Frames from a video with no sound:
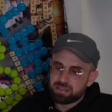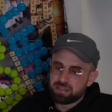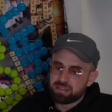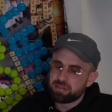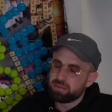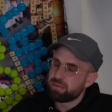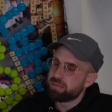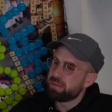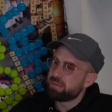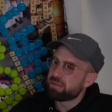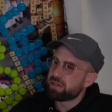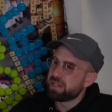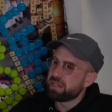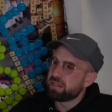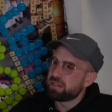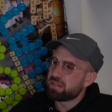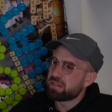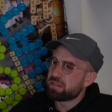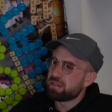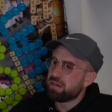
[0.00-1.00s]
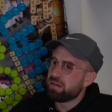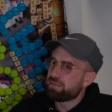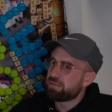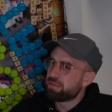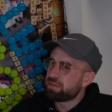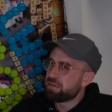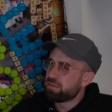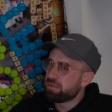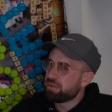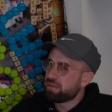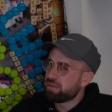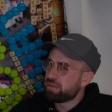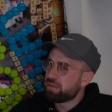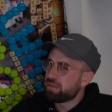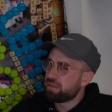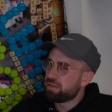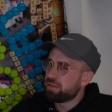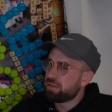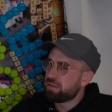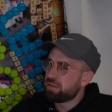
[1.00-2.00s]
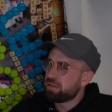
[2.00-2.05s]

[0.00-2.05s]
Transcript: Do so many people get comfortable?